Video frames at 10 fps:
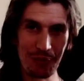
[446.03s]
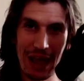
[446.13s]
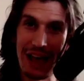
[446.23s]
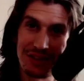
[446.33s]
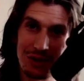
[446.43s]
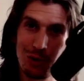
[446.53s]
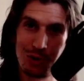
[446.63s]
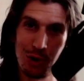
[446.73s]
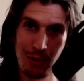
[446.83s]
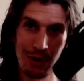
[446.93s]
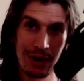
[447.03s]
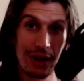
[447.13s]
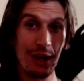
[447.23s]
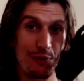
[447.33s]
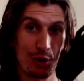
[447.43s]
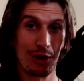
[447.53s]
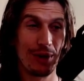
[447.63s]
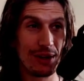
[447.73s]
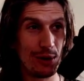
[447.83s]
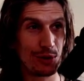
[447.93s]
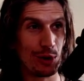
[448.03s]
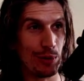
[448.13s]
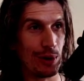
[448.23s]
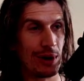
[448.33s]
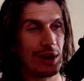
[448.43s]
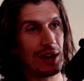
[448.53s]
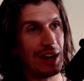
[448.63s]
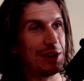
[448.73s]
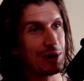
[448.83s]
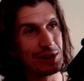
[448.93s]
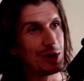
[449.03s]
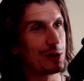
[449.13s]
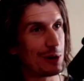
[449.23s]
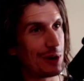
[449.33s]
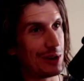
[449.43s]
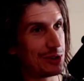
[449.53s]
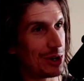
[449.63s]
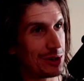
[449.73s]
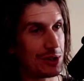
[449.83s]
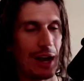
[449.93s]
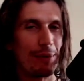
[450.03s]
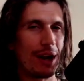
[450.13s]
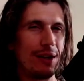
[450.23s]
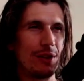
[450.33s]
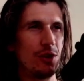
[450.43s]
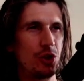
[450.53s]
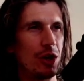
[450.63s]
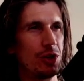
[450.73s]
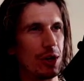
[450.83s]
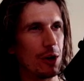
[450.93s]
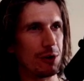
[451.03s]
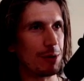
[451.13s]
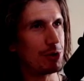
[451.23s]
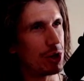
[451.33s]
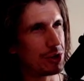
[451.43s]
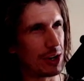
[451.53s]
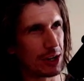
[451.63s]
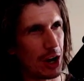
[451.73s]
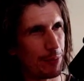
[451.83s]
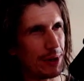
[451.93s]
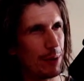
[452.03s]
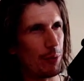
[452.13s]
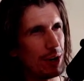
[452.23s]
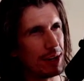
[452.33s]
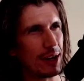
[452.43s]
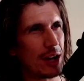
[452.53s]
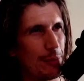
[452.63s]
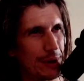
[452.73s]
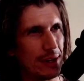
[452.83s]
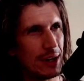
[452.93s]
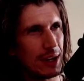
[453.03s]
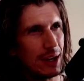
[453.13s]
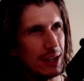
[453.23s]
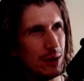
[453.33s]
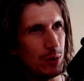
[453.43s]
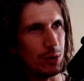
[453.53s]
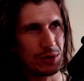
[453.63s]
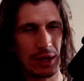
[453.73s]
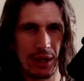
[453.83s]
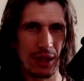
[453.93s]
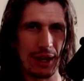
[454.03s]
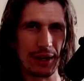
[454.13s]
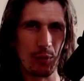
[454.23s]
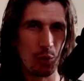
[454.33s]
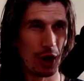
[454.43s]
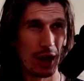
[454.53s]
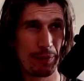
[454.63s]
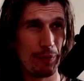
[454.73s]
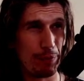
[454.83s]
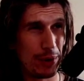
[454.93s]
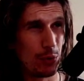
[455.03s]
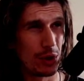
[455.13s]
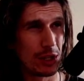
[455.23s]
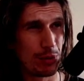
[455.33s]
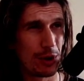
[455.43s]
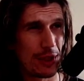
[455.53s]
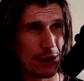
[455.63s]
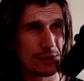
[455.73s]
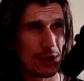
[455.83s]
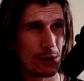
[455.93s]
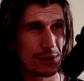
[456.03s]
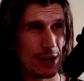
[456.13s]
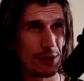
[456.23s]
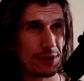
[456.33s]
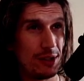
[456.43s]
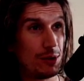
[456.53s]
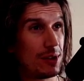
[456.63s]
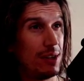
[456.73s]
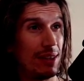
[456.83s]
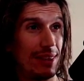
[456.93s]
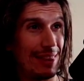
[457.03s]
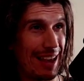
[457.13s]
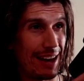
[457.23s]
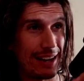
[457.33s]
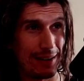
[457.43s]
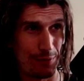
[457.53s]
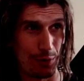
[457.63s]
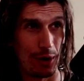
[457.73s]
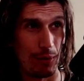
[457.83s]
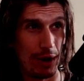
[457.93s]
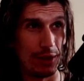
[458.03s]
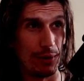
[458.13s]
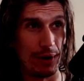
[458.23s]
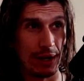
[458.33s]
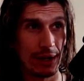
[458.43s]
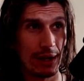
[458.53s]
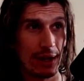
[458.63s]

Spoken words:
as a YouTuber, if you're going to be a YouTuber and you're going to judge, I'm not even judging others. I'm judging a company. I'm rating a company, Ewills. Like, would I be willing to put $1,000 down on this UC? Not for a rendering.